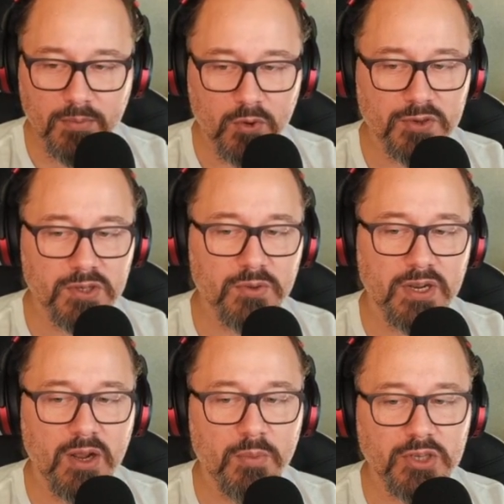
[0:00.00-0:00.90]
more so
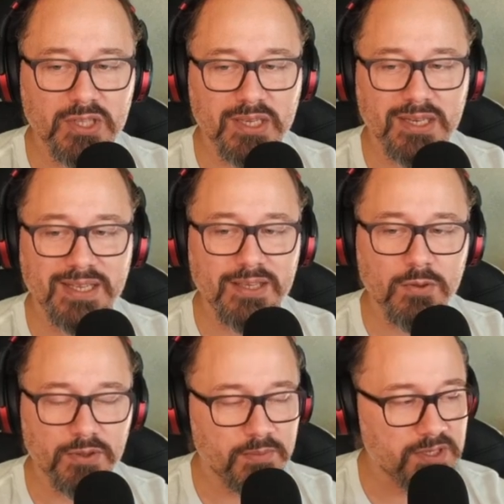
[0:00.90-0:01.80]
than how much they can
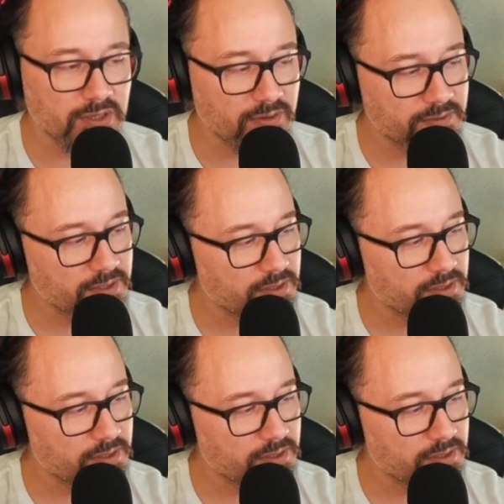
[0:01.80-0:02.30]
heal themselves.